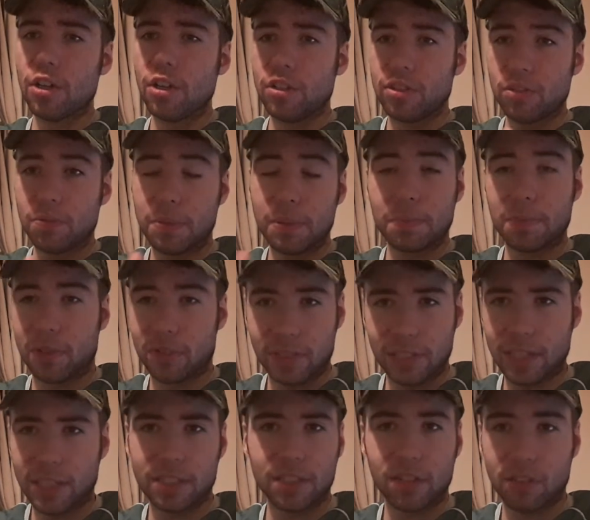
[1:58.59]
to people on
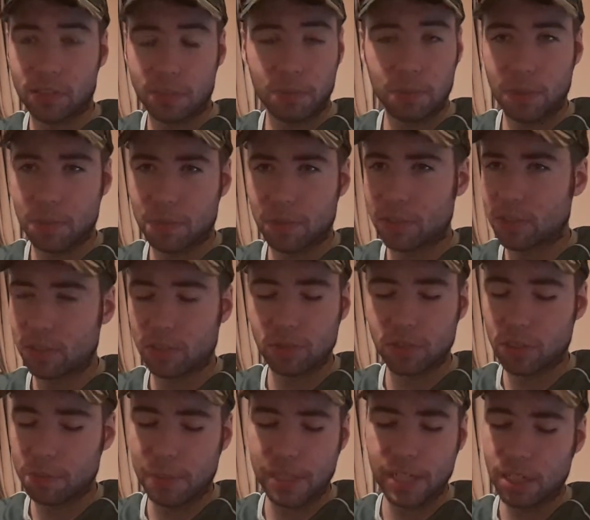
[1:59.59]
TikTok, people on
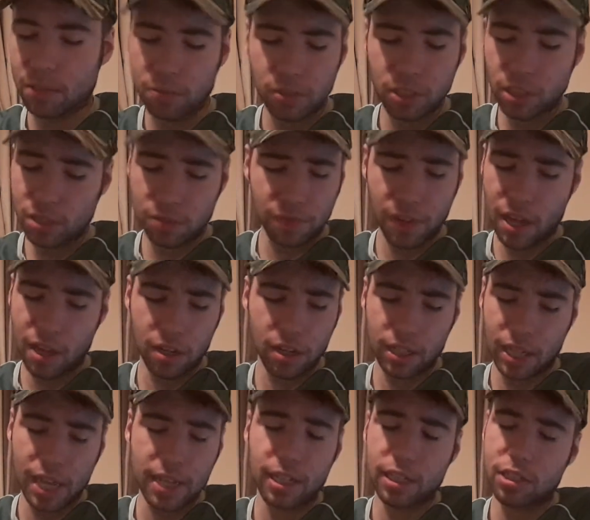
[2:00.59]
social media, which is fair.
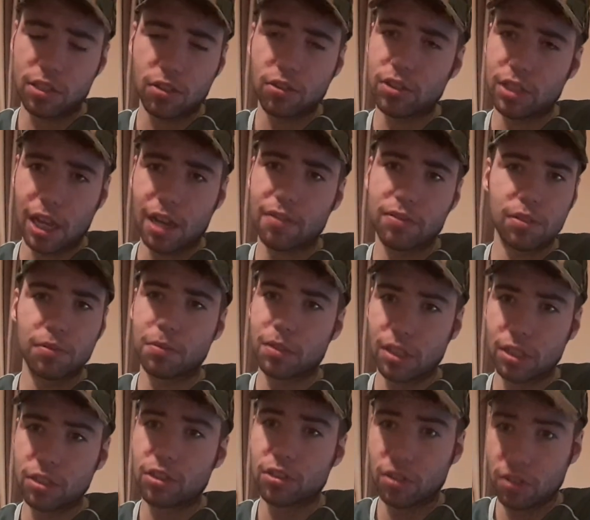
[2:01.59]
Again, it's good to have somebody
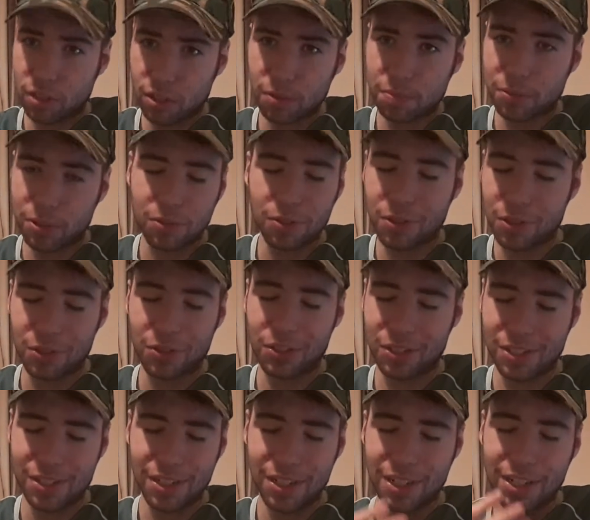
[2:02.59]
that you look up to, of
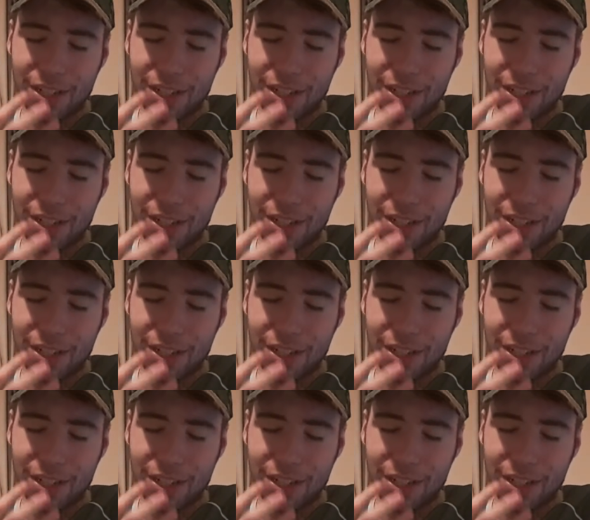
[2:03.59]
course.